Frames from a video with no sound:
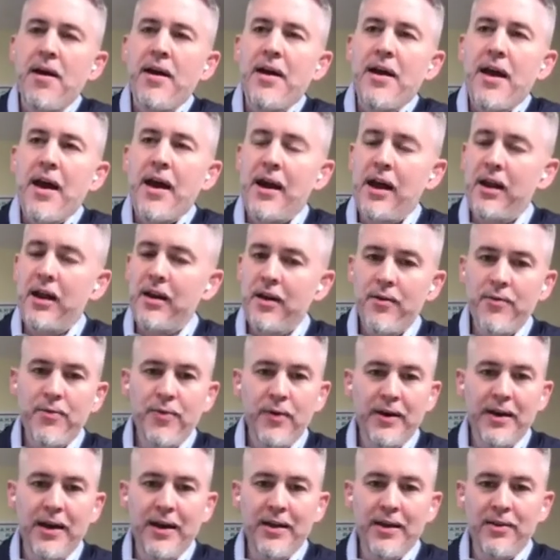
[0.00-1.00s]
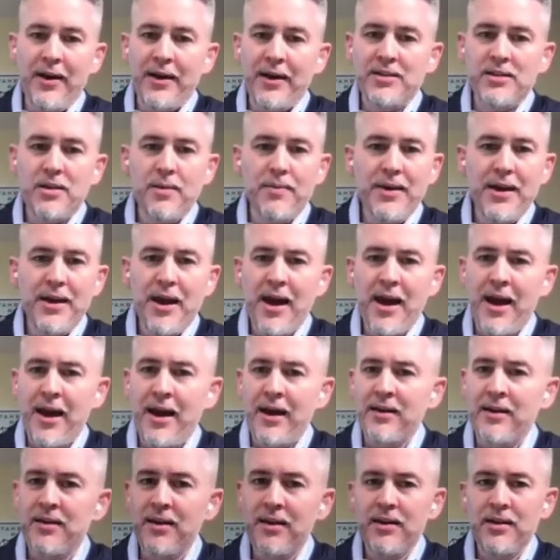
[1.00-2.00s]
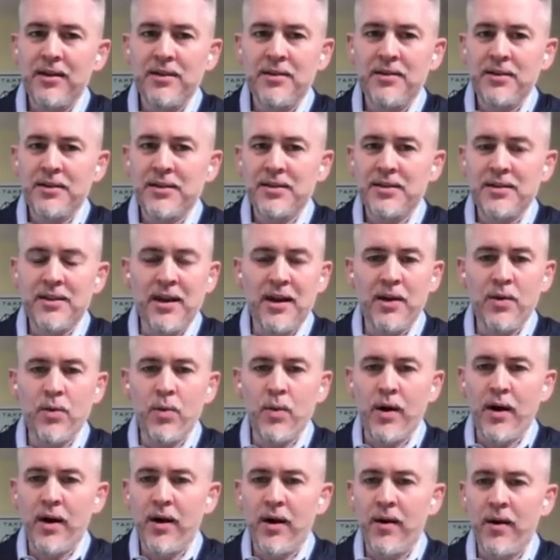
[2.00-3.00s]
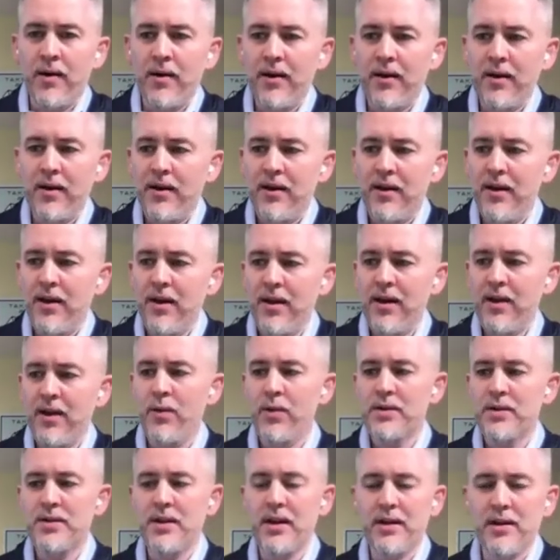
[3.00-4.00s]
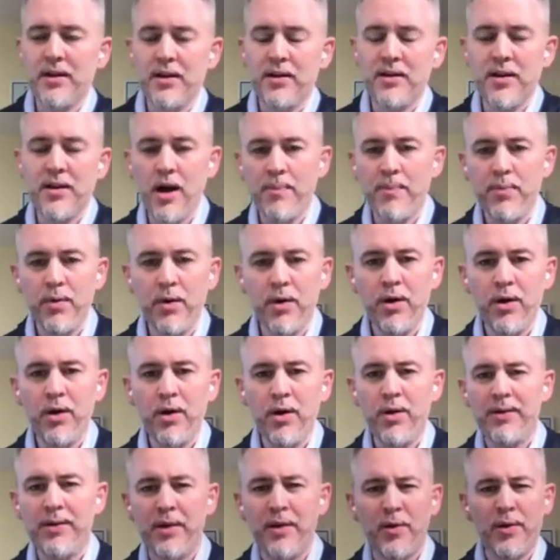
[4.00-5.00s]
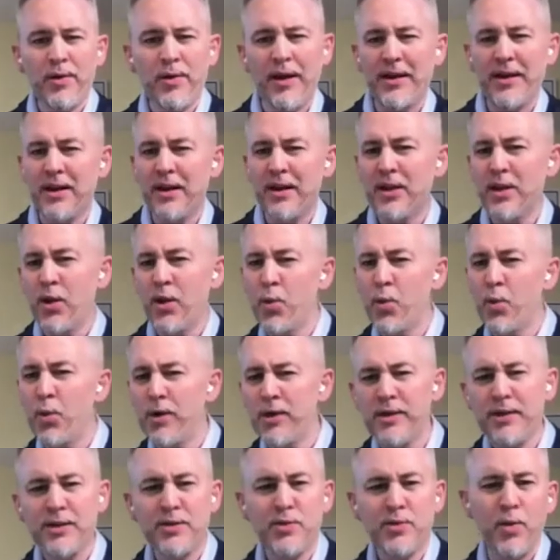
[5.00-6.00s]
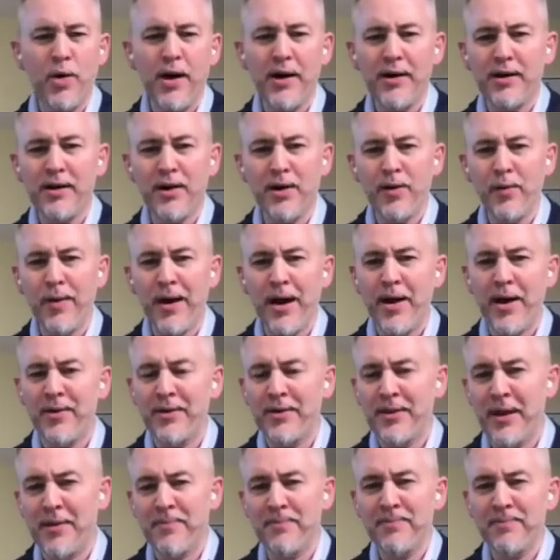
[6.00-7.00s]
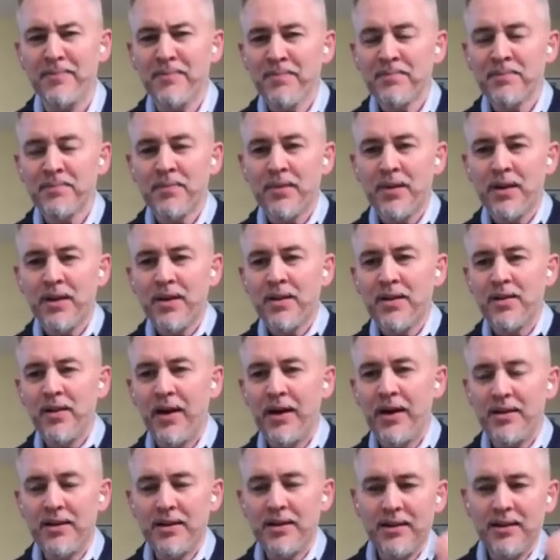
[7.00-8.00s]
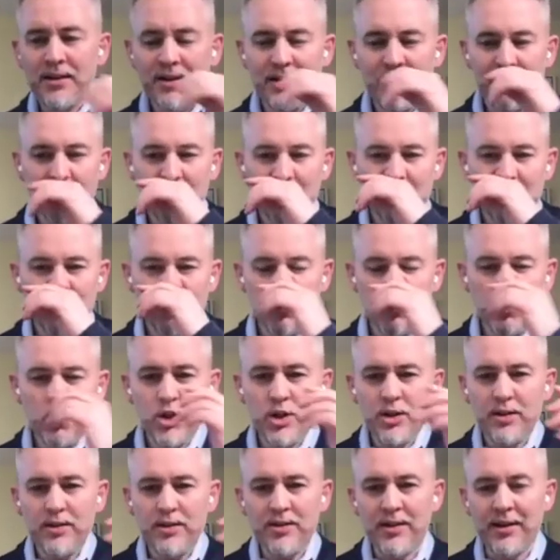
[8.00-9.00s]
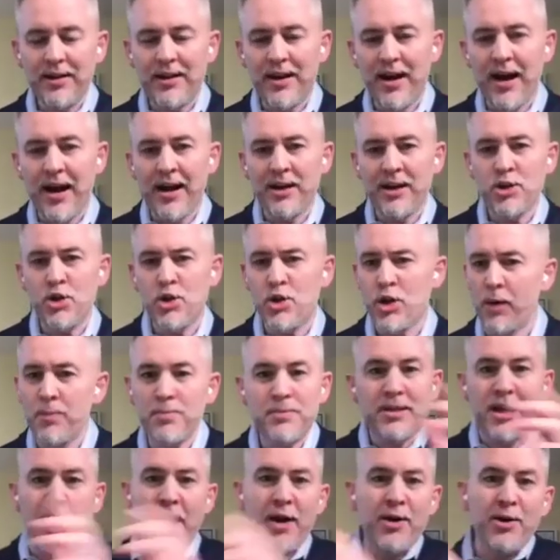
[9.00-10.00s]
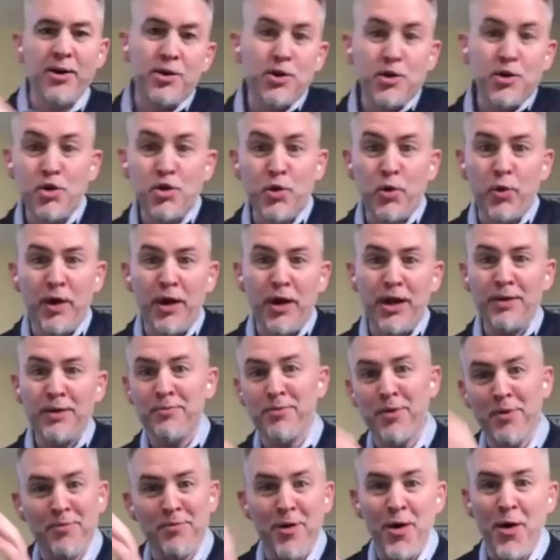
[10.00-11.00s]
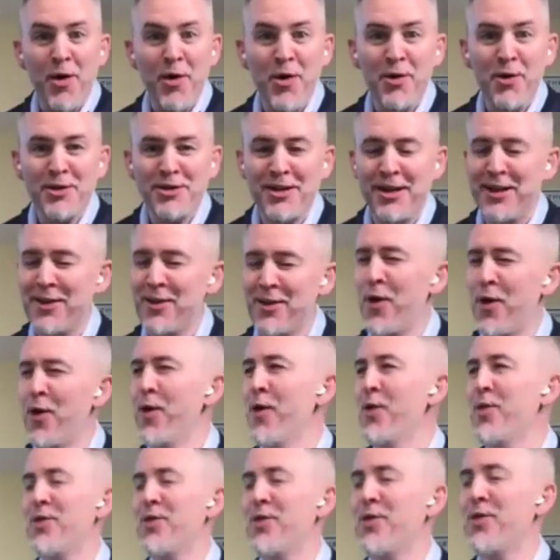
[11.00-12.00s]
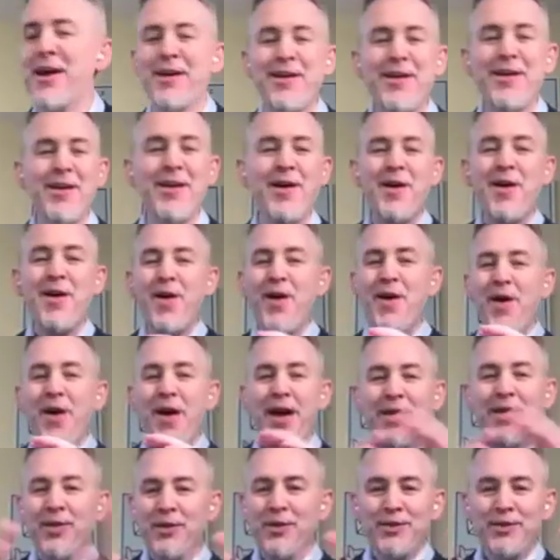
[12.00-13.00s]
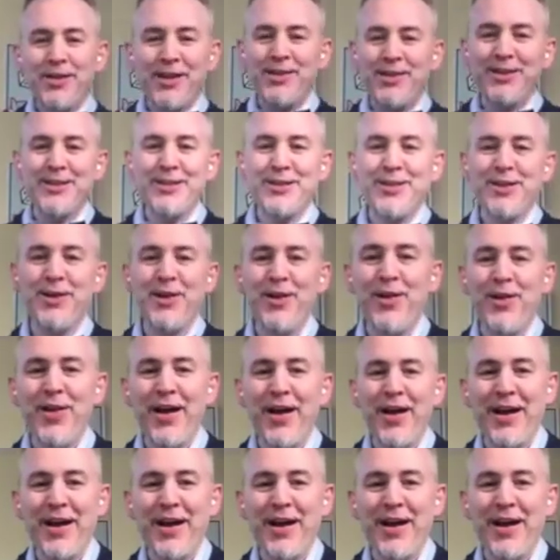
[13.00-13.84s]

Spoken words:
And I'll never forget, like, somebody had this thing where it was like a couple, they were like in the woods walking around, and then like the guy jumped out of the tree and proposed, and the whole thing. And there was like this little